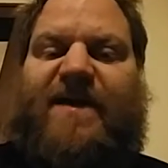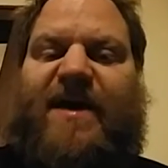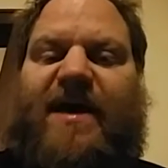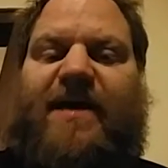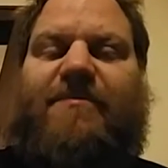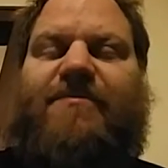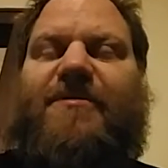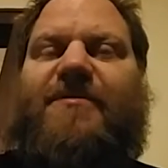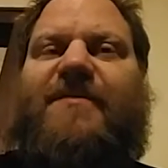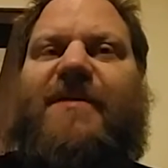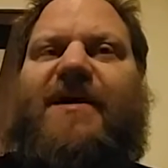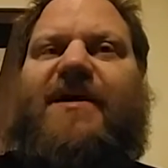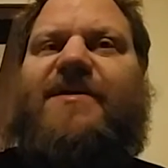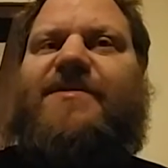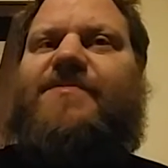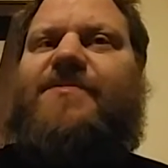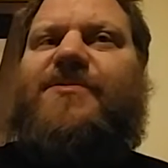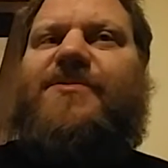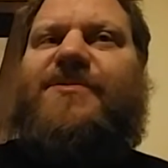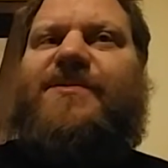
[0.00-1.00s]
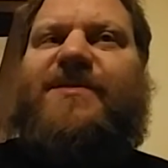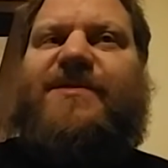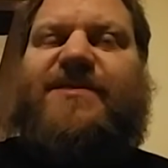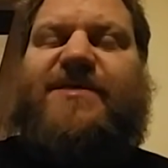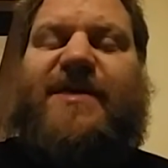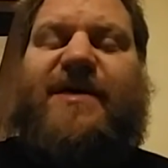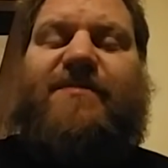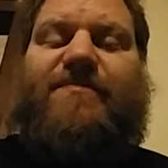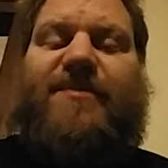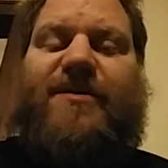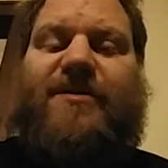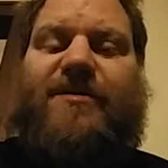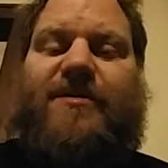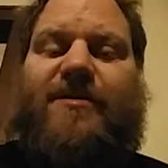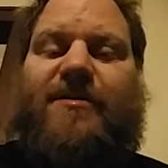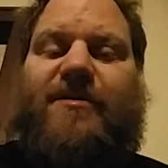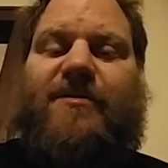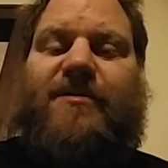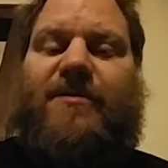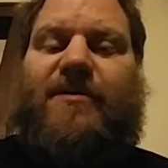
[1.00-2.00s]
Every last person that's came in
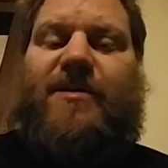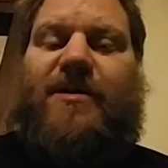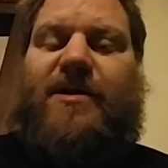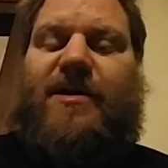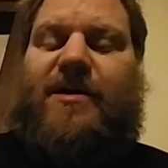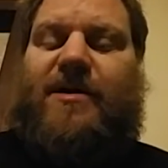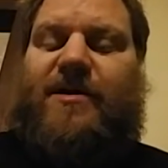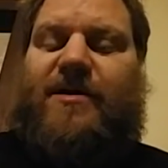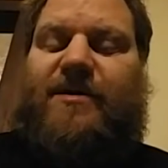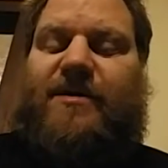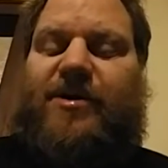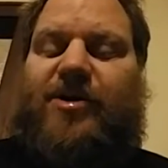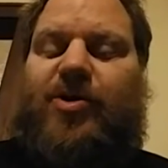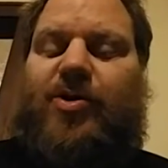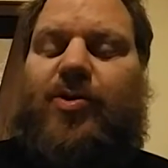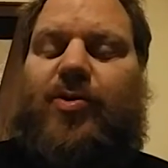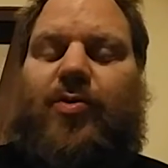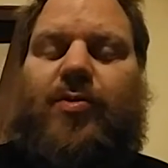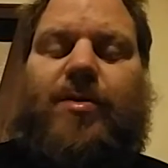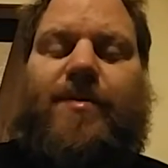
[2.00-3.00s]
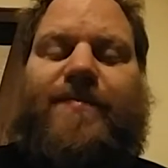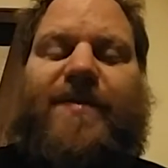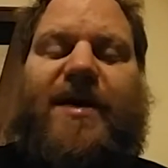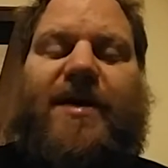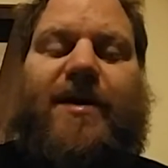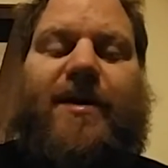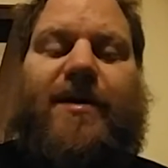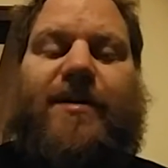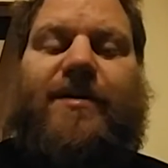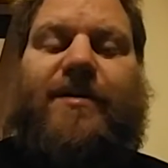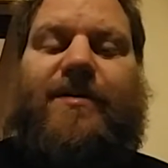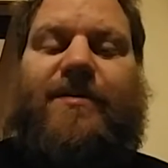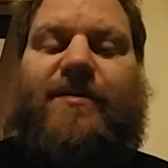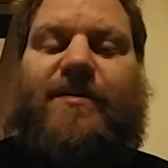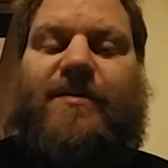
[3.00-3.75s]
here, good or bad,